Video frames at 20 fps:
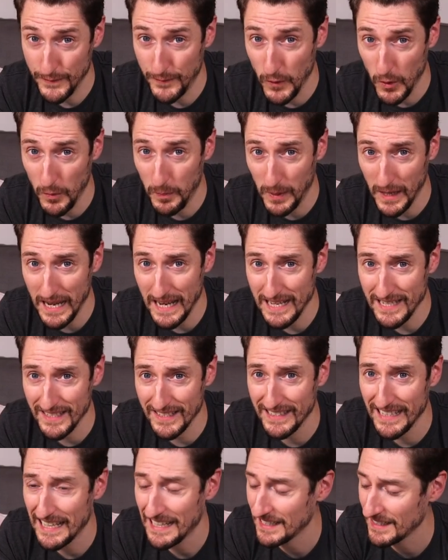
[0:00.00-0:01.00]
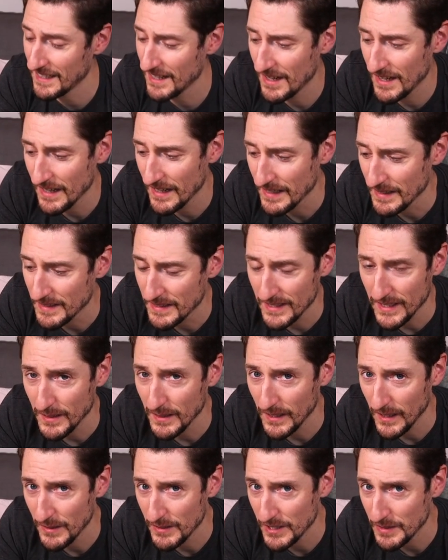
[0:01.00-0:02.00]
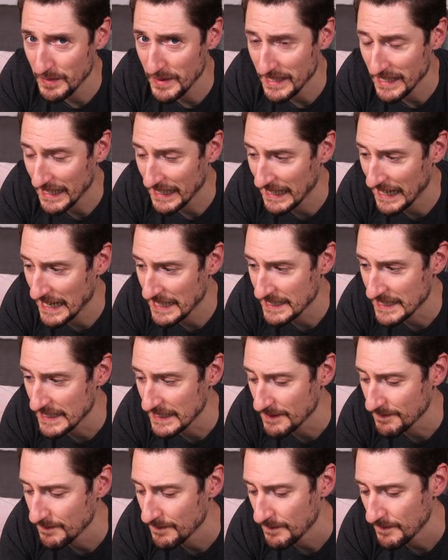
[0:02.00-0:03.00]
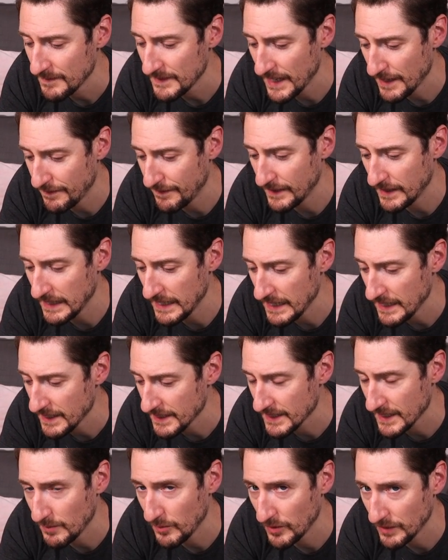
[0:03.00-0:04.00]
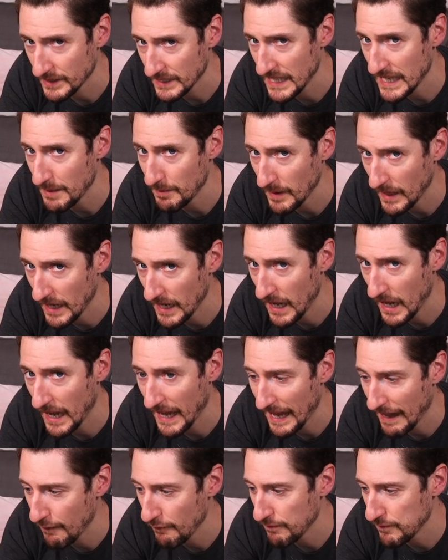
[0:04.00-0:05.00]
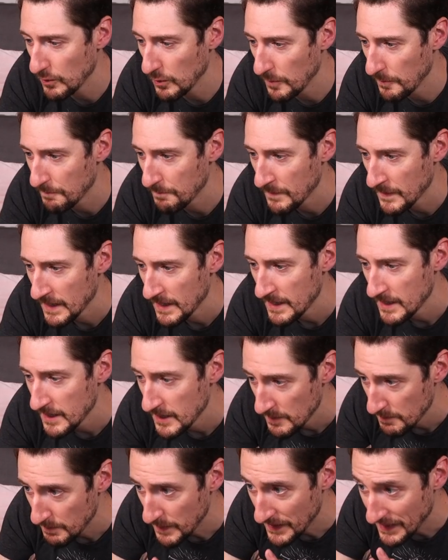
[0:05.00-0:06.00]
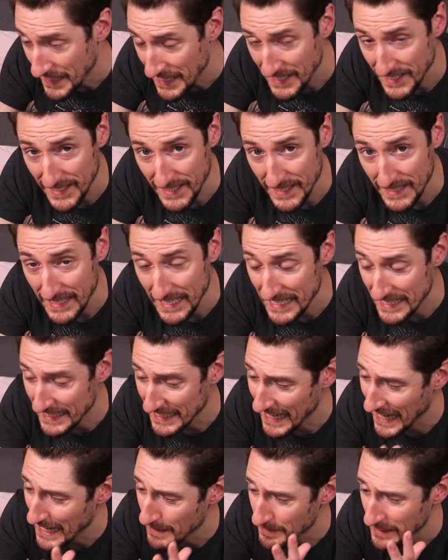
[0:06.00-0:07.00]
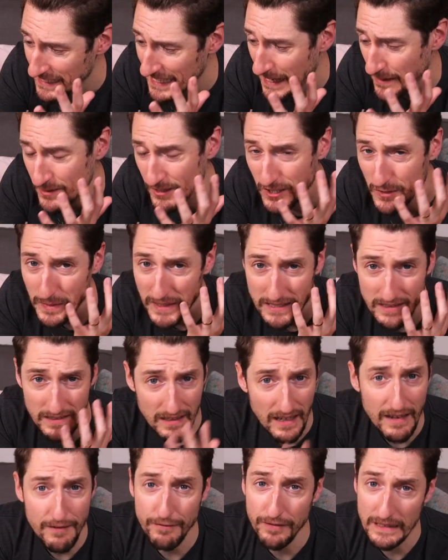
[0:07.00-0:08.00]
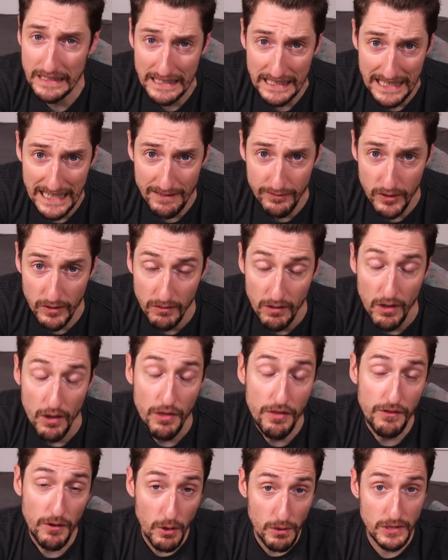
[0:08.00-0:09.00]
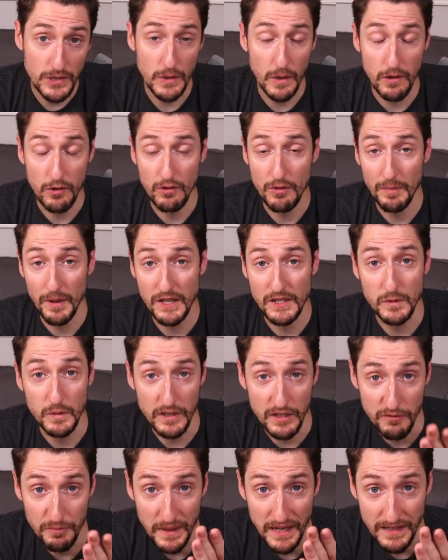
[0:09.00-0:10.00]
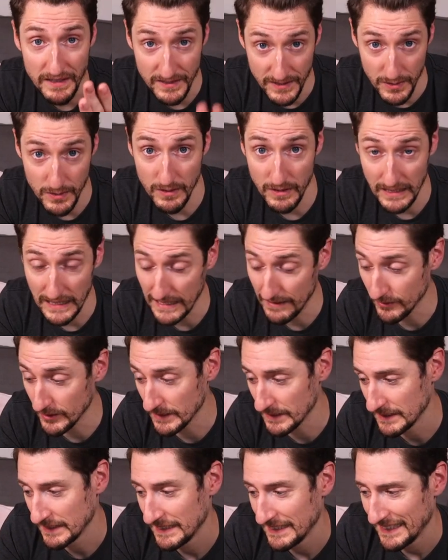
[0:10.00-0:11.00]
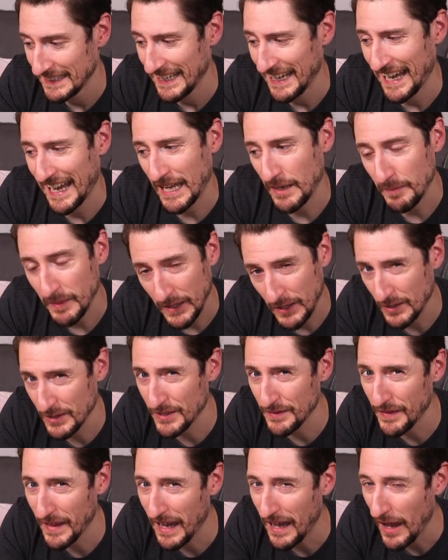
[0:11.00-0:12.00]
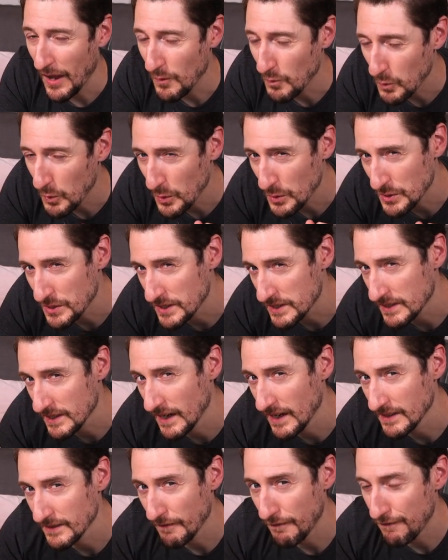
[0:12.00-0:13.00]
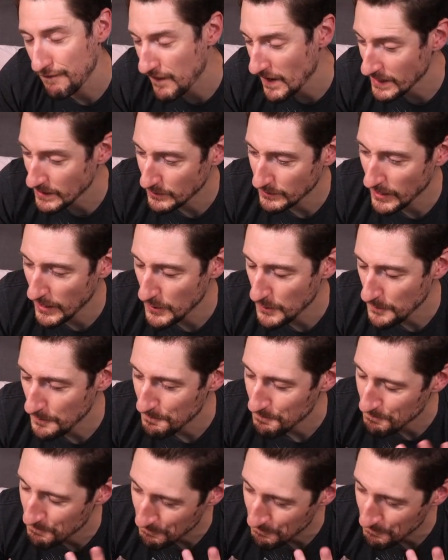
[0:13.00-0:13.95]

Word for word: four players on that, oh, it's so close to being a classic. Definitely someone to keep an eye out for. But this is a game that allows you to be delightfully clever, throws you under a bus when you've been too clever, and because of that, I would just say as a final note,